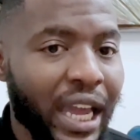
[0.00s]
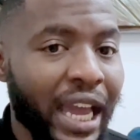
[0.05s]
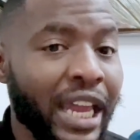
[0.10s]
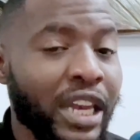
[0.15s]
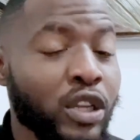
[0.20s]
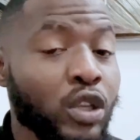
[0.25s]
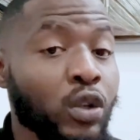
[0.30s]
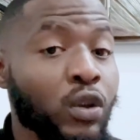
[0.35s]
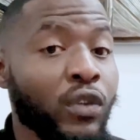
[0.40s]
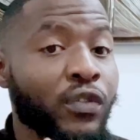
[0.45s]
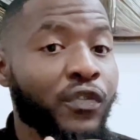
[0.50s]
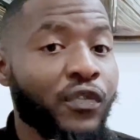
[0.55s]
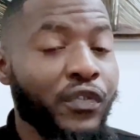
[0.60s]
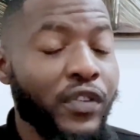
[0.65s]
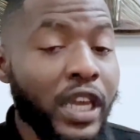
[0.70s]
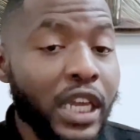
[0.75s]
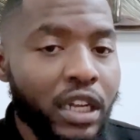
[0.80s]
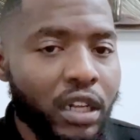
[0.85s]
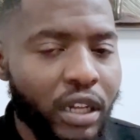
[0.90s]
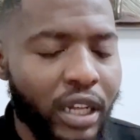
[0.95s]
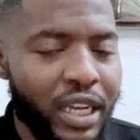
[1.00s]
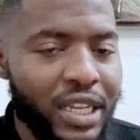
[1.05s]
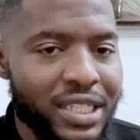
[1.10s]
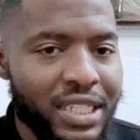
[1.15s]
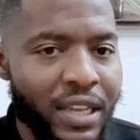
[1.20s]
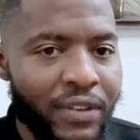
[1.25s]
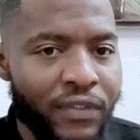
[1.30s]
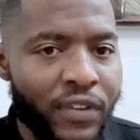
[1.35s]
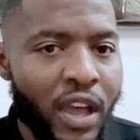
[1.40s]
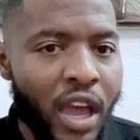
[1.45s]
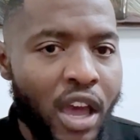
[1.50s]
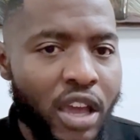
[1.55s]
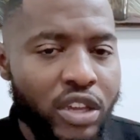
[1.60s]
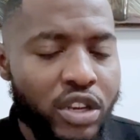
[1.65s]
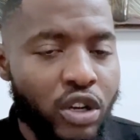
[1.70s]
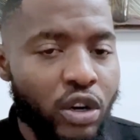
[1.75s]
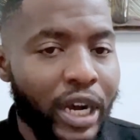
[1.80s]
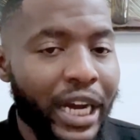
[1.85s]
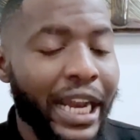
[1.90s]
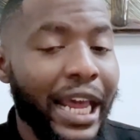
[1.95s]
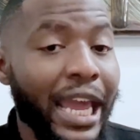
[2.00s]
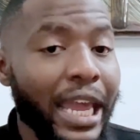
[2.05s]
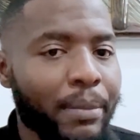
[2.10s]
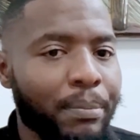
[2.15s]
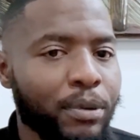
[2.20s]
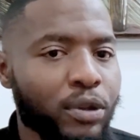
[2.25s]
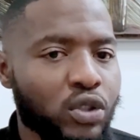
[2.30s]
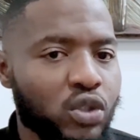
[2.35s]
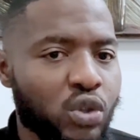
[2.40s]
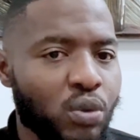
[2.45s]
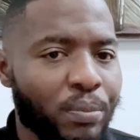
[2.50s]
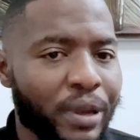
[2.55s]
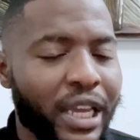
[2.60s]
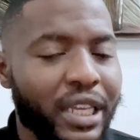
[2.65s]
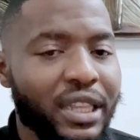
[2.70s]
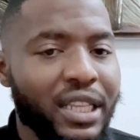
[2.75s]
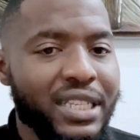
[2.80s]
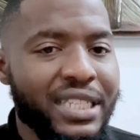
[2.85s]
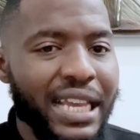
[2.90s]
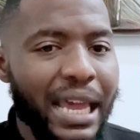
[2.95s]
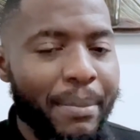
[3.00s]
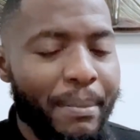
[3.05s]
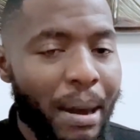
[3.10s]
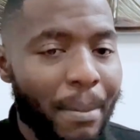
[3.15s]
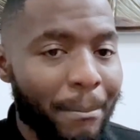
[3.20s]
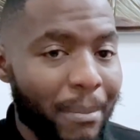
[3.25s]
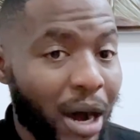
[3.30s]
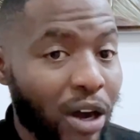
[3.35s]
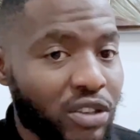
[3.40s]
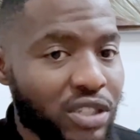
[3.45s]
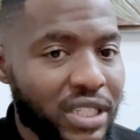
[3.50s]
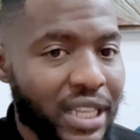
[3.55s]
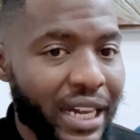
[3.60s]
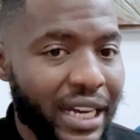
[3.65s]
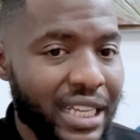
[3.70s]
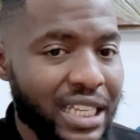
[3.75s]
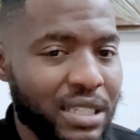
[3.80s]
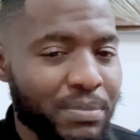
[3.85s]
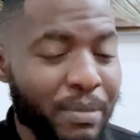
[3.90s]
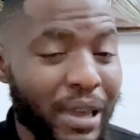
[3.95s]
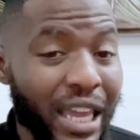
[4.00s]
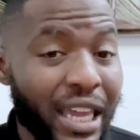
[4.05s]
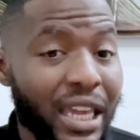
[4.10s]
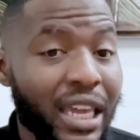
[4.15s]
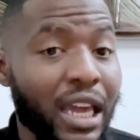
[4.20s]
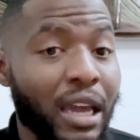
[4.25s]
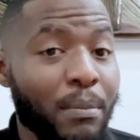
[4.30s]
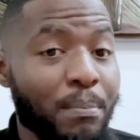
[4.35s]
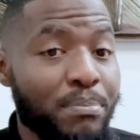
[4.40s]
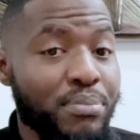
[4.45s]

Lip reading: and you'll feel as if you're unable to make the same amounts that he's making,